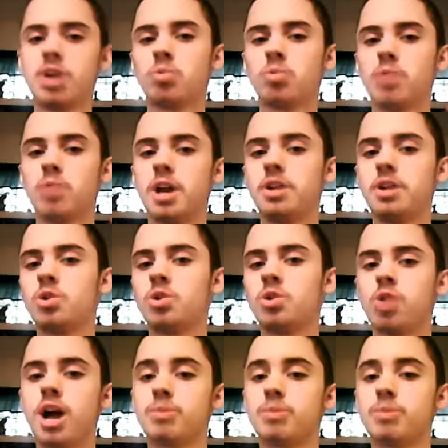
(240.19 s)
red
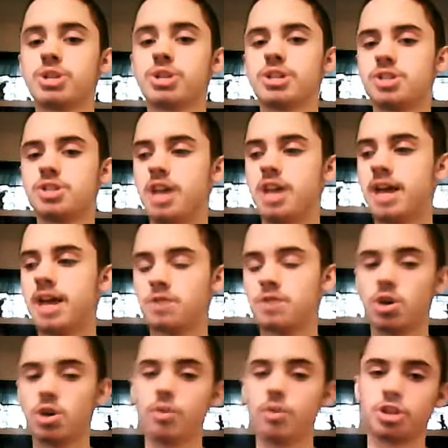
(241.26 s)
crabs that have to
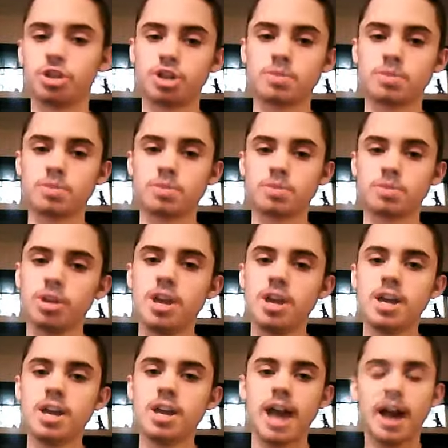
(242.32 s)
go in the ship's hold.
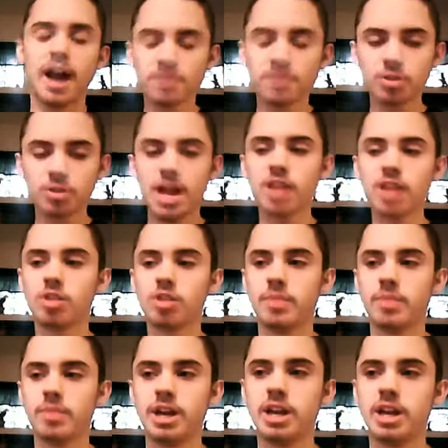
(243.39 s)
After that little
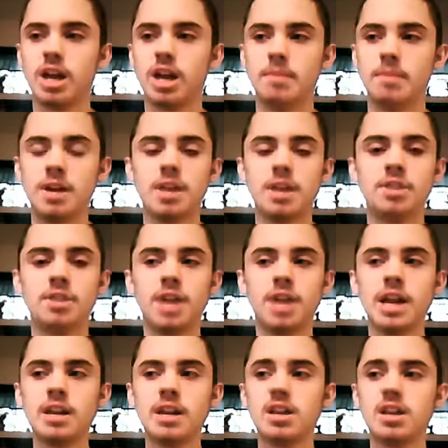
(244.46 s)
mini game,
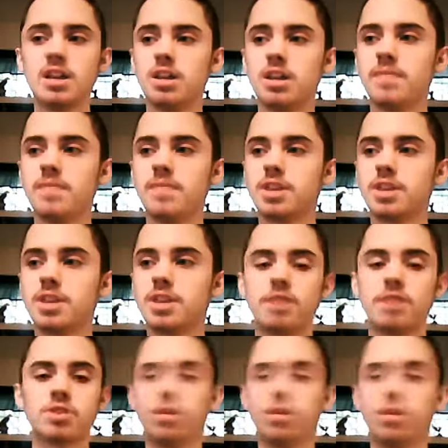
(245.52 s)
then you have
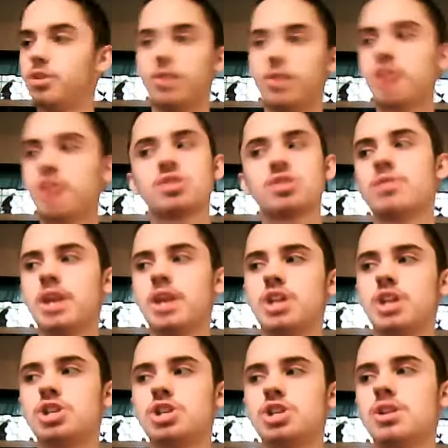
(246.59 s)
to go to your next
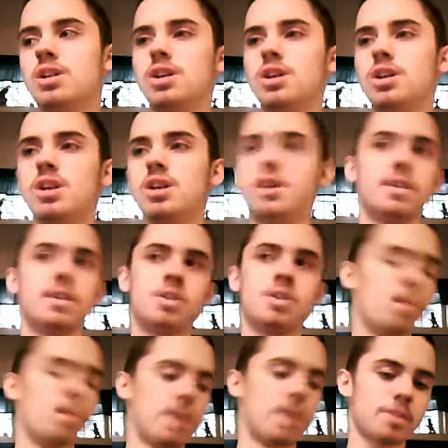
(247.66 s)
location, go
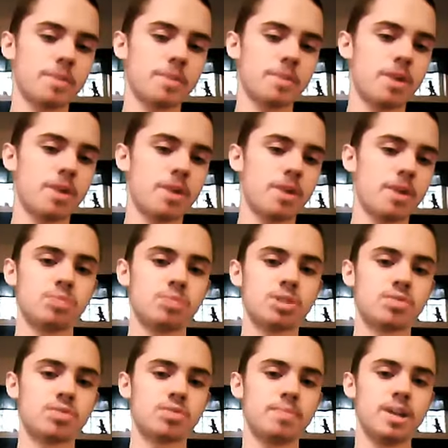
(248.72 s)
pick up your pots, rinse
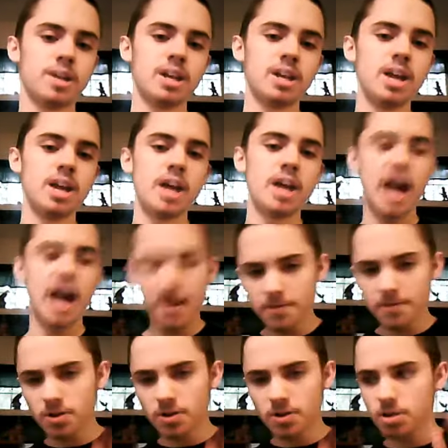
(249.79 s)
and repeat.
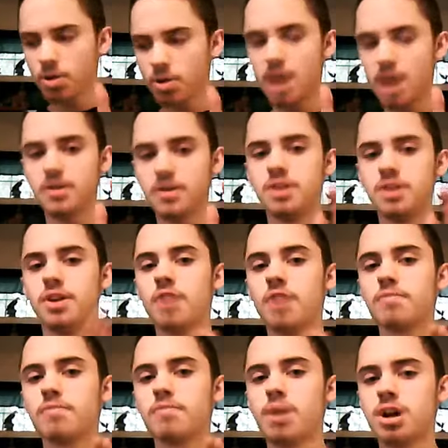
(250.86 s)
After you have enough
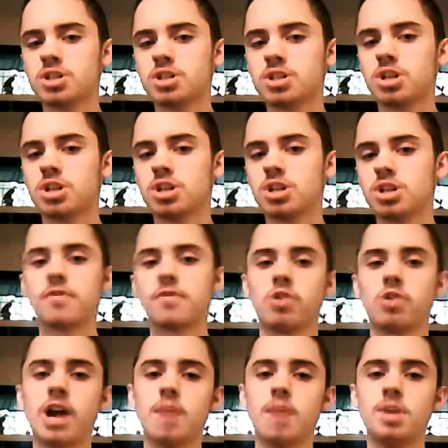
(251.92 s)
pots and enough
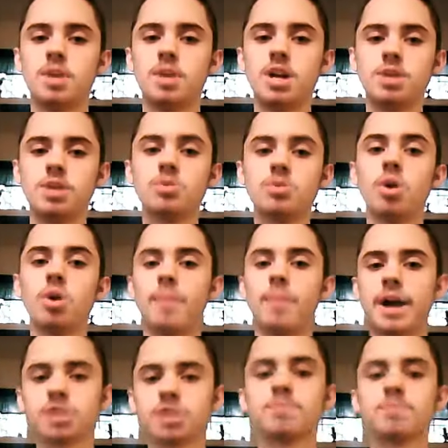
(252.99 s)
crab, you go
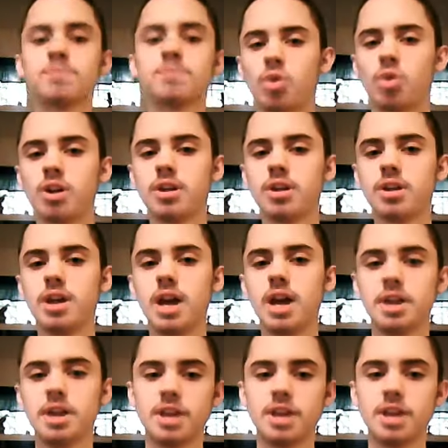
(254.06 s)
back to port,
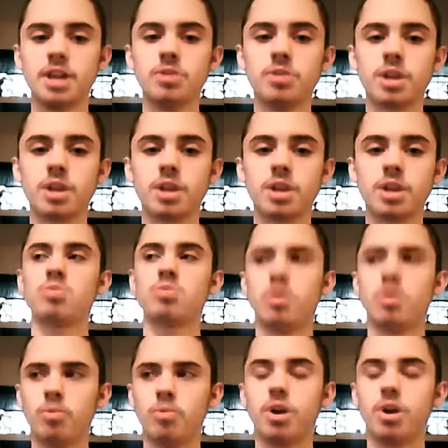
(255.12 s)
and then you get this
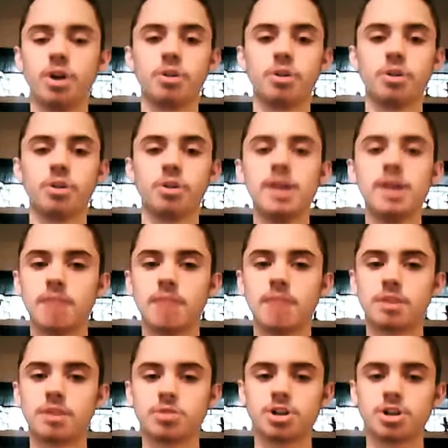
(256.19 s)
one other mini game that
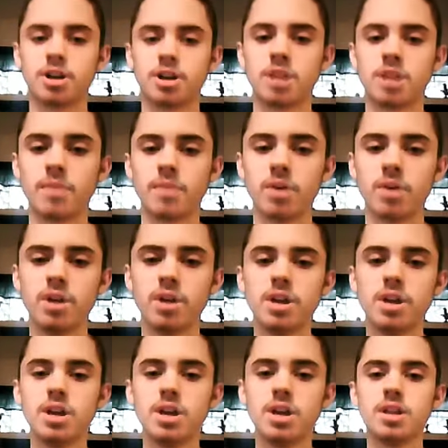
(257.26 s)
I was talking about.
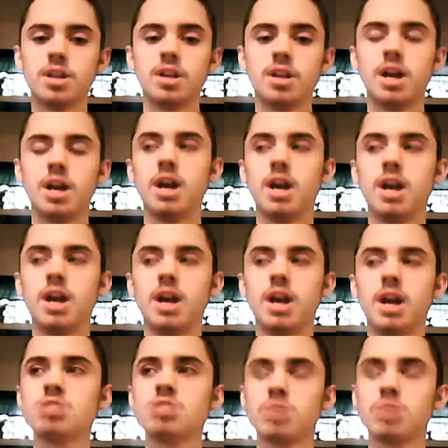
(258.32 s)
And
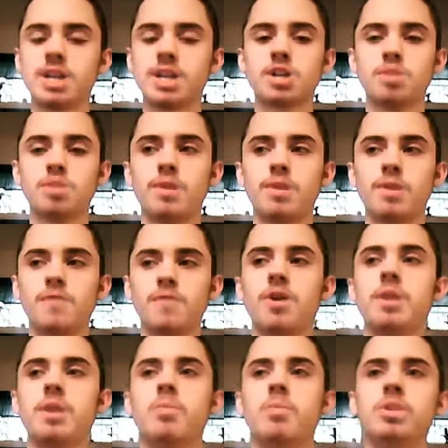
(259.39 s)
this one's actually pretty fun.
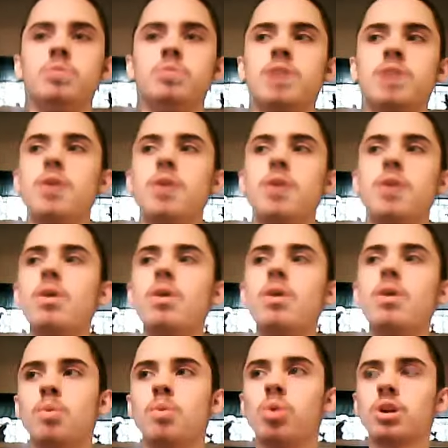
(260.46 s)
When you go onto
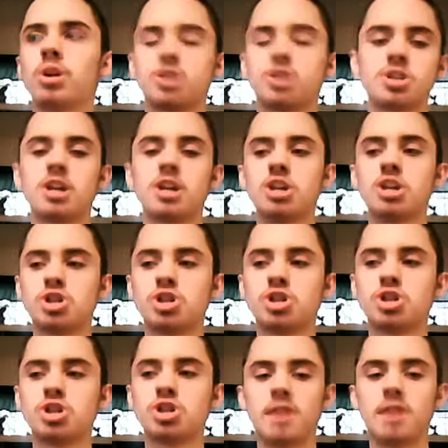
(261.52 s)
port, just like in the show,
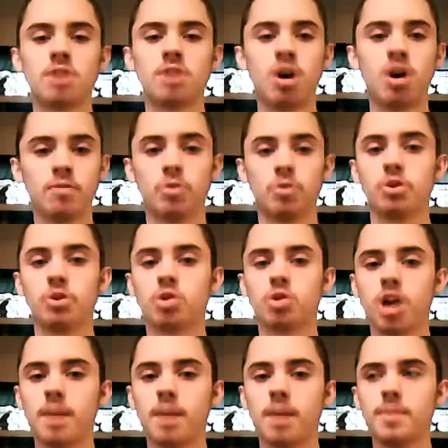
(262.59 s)
you have to offload your
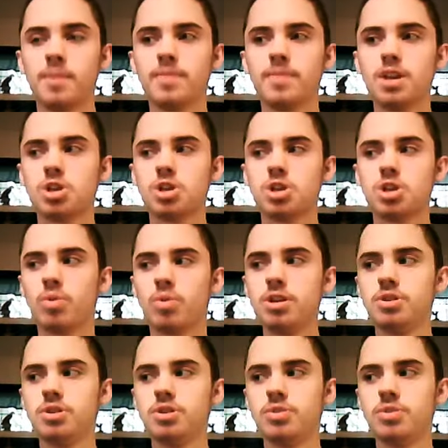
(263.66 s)
crab. So what you
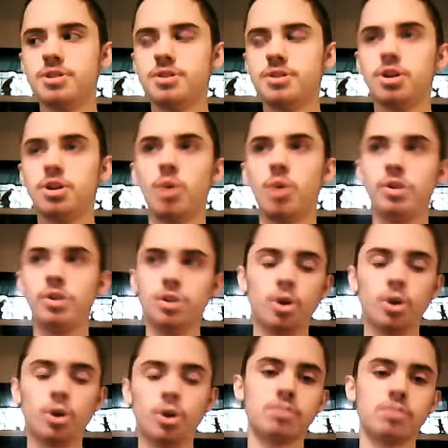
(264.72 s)
do here, you go into the
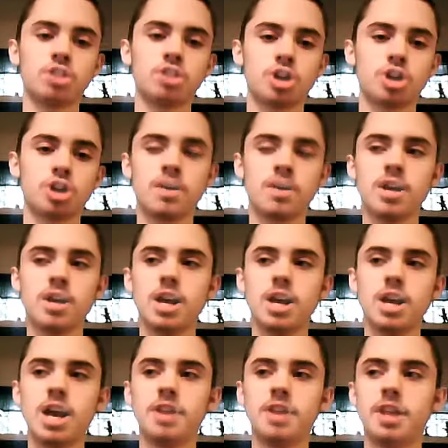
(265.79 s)
hold of the ship,
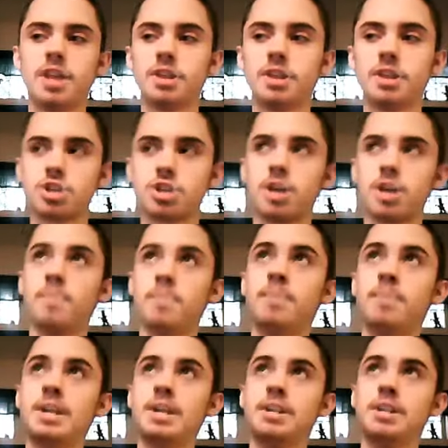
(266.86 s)
and then there's a
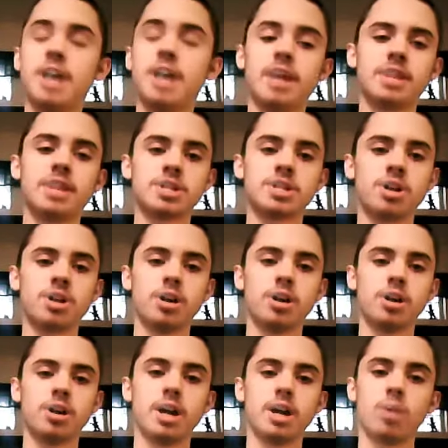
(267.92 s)
big net that's on
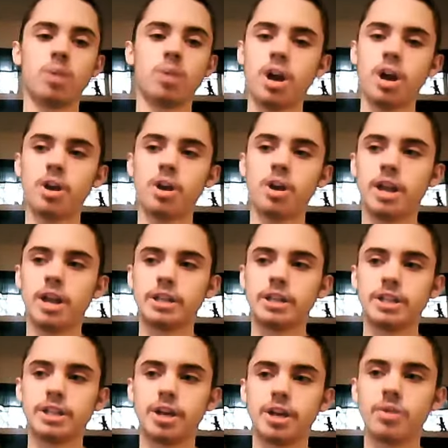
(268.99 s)
a wire hanging
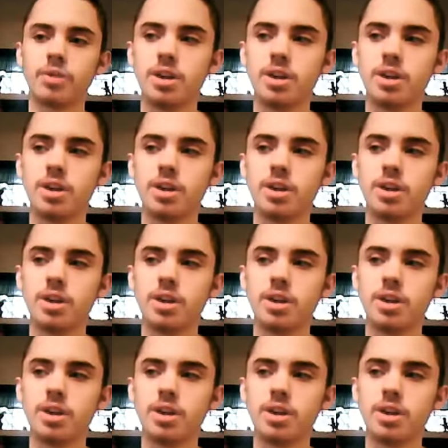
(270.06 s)
down.